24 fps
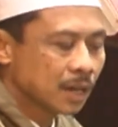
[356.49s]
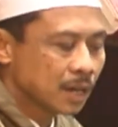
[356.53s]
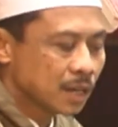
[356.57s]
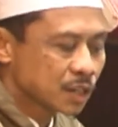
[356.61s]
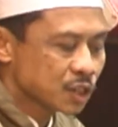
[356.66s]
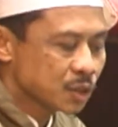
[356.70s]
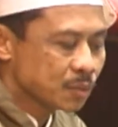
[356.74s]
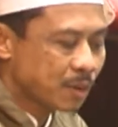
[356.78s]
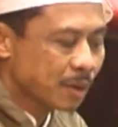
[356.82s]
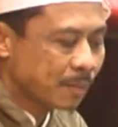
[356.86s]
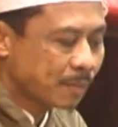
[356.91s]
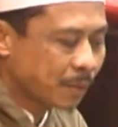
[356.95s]

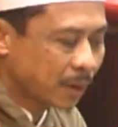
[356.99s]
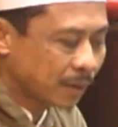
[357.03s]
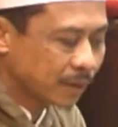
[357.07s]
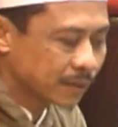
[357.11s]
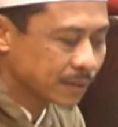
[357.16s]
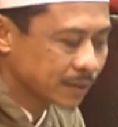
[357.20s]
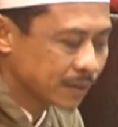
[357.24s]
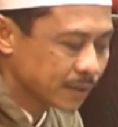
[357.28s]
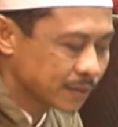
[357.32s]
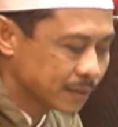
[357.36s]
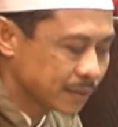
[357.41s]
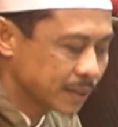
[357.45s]
So my
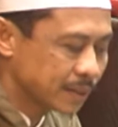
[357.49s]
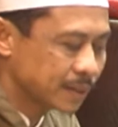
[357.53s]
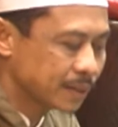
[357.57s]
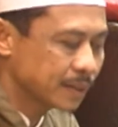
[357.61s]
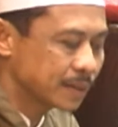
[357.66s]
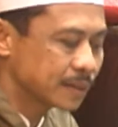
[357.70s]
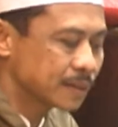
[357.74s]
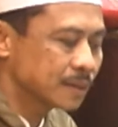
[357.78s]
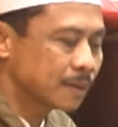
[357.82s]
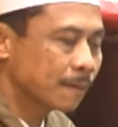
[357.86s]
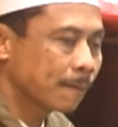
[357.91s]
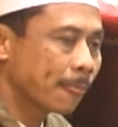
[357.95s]
brothers and
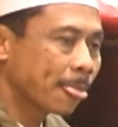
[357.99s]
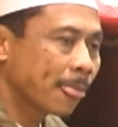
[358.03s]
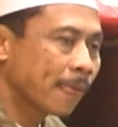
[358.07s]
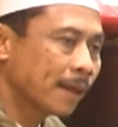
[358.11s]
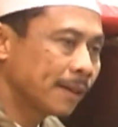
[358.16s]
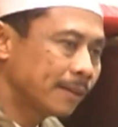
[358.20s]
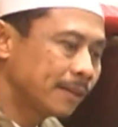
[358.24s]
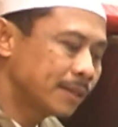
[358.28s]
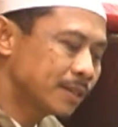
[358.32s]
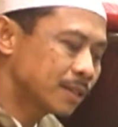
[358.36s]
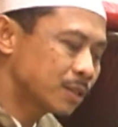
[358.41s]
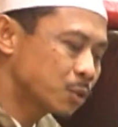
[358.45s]
sisters,
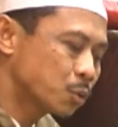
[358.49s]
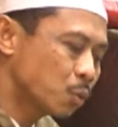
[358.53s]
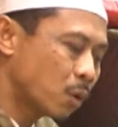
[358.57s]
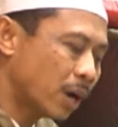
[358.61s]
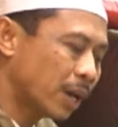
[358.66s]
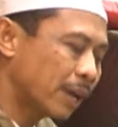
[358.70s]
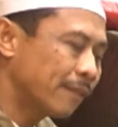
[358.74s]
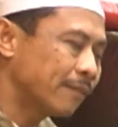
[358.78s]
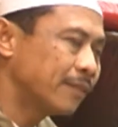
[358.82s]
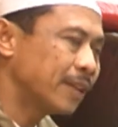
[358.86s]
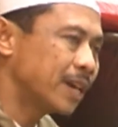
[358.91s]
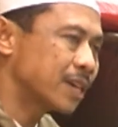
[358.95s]
this is
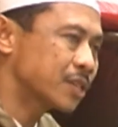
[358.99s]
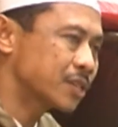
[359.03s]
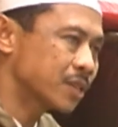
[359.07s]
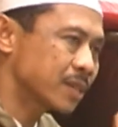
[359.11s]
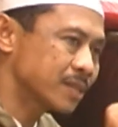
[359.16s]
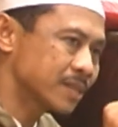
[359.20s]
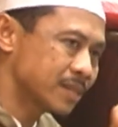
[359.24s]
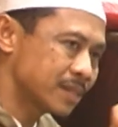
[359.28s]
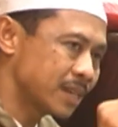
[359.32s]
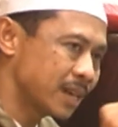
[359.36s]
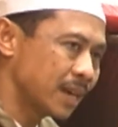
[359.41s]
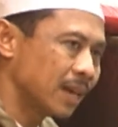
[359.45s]
one of the
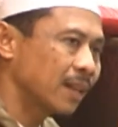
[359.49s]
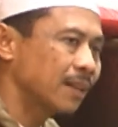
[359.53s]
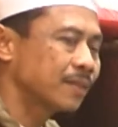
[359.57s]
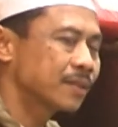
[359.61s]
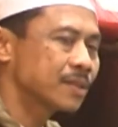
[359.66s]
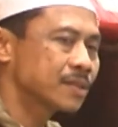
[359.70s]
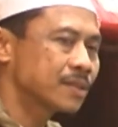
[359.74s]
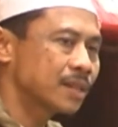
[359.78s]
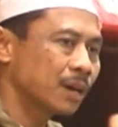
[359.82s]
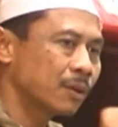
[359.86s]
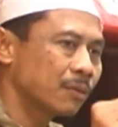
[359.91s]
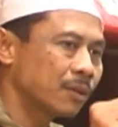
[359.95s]

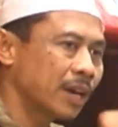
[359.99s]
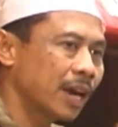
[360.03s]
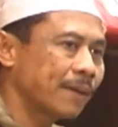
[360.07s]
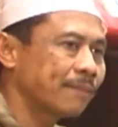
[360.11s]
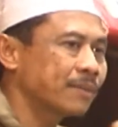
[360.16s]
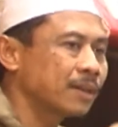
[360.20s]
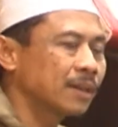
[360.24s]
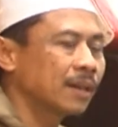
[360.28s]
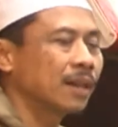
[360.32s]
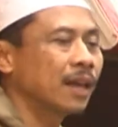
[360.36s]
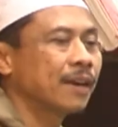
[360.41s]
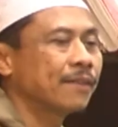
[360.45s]
essentialities that we have
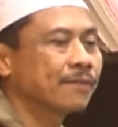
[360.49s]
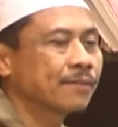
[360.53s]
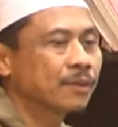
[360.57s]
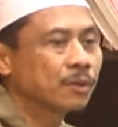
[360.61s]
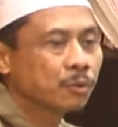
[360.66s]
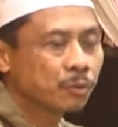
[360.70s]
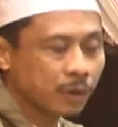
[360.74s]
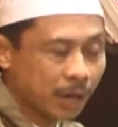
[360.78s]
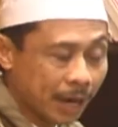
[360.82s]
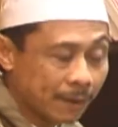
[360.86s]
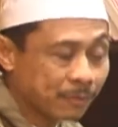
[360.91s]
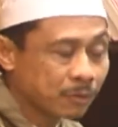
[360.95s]
in life.
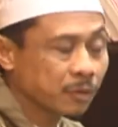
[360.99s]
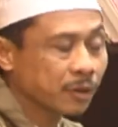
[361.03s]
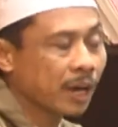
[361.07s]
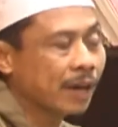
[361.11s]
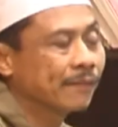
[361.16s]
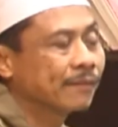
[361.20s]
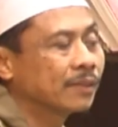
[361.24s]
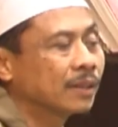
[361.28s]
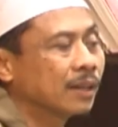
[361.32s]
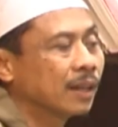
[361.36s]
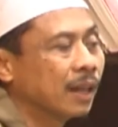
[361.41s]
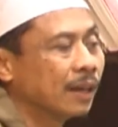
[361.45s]
We have to
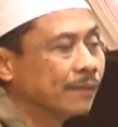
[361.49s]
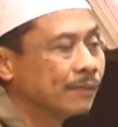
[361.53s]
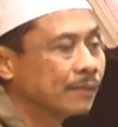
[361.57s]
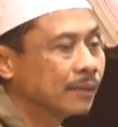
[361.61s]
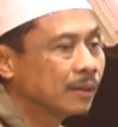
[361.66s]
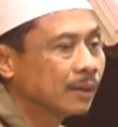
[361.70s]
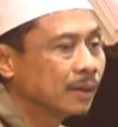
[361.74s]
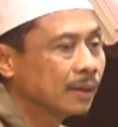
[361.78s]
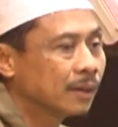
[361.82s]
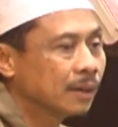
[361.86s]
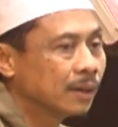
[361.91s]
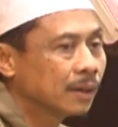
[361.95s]
have in life.
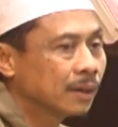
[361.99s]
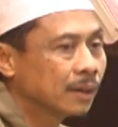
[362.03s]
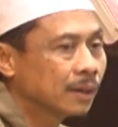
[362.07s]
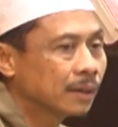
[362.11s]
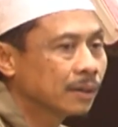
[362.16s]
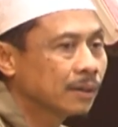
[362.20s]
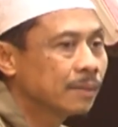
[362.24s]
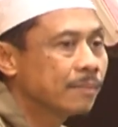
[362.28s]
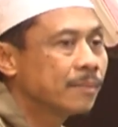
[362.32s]
The